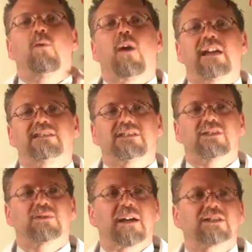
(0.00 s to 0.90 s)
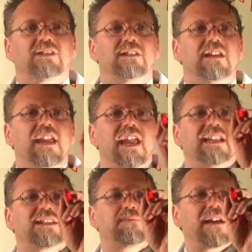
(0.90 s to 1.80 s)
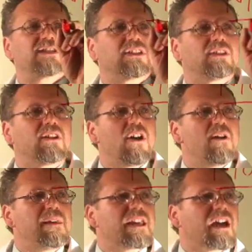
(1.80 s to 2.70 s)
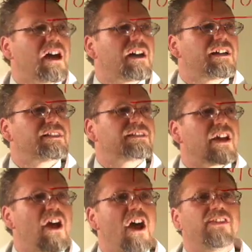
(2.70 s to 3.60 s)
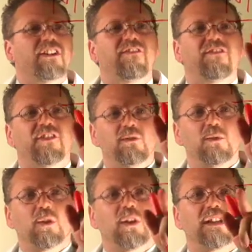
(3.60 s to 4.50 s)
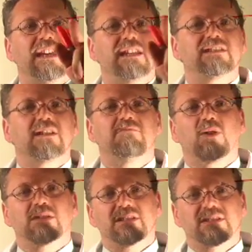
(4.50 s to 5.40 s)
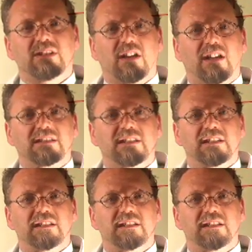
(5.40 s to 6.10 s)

Why is it so special? It's special because the fuel is a molten salt.